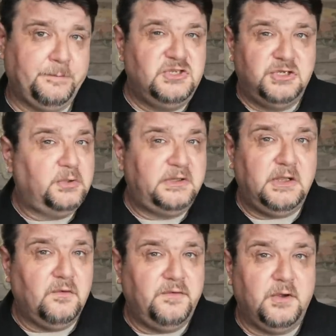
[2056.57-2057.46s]
The
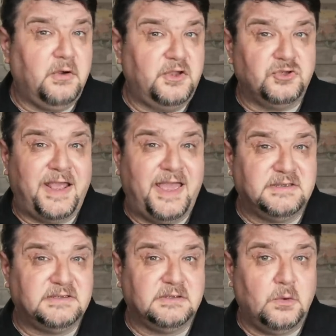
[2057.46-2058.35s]
J-20 configuration
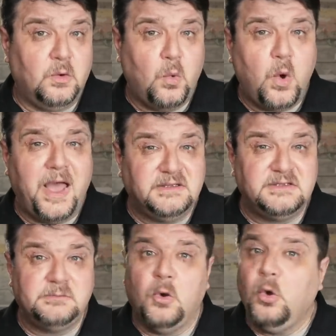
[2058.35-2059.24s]
has quite
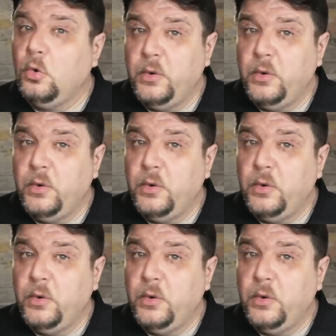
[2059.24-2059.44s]
small